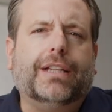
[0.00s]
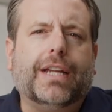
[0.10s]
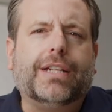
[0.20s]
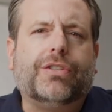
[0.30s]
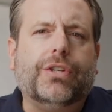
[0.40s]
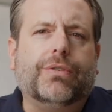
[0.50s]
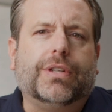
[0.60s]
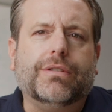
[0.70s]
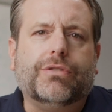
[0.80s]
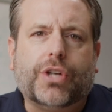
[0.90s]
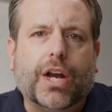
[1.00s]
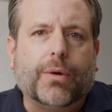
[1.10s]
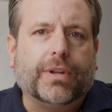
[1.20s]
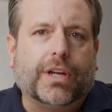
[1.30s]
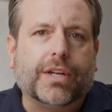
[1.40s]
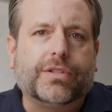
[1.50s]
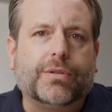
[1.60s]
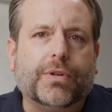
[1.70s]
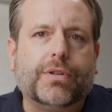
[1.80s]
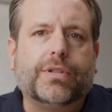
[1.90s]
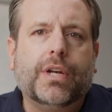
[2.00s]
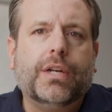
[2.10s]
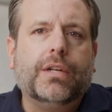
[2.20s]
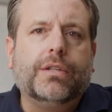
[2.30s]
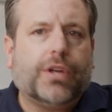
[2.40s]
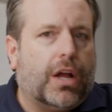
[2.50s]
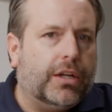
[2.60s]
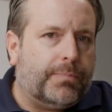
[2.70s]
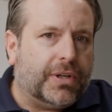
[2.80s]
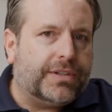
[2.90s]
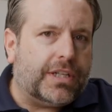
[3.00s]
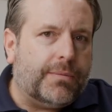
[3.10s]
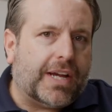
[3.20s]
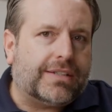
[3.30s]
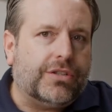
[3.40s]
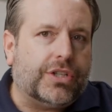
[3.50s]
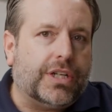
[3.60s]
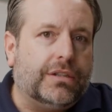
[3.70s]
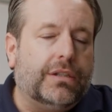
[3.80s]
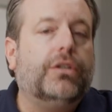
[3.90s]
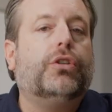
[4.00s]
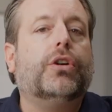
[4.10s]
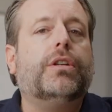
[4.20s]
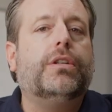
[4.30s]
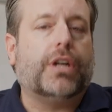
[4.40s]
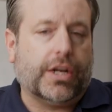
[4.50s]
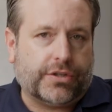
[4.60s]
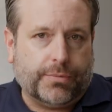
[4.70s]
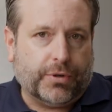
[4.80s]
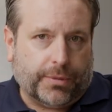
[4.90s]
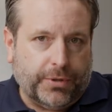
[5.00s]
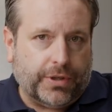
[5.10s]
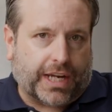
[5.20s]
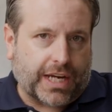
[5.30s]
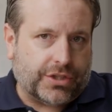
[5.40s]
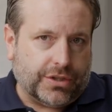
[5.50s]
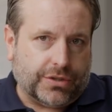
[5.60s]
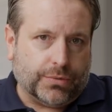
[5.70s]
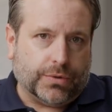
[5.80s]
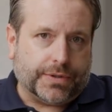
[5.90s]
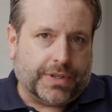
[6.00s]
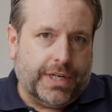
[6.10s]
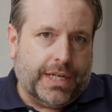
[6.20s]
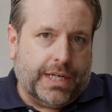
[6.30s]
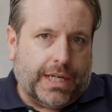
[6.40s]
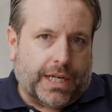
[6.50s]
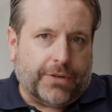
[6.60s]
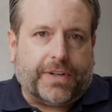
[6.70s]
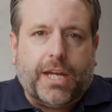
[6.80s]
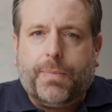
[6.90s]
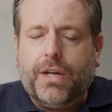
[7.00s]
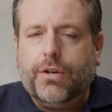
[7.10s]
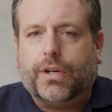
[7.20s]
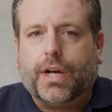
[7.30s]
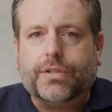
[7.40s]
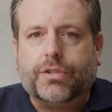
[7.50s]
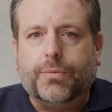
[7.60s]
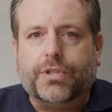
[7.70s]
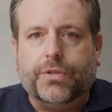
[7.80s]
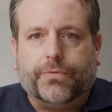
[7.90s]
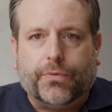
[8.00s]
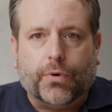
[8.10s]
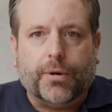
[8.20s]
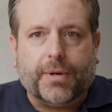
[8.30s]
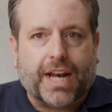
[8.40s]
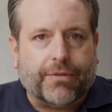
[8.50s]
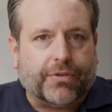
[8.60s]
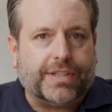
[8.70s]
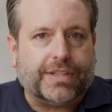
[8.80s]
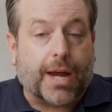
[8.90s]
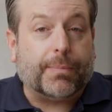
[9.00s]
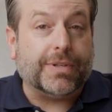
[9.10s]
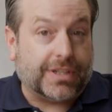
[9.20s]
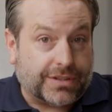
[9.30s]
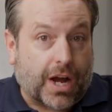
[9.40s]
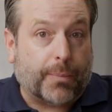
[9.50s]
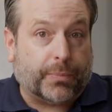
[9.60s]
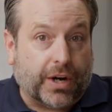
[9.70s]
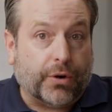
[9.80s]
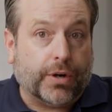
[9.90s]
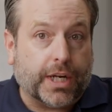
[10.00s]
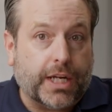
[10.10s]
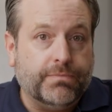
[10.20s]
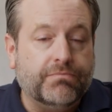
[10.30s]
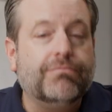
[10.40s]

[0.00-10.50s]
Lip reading: links you can share with customers, solid built-in messaging, good customer communication tools. If keeping your customers informed at every step is the top priority,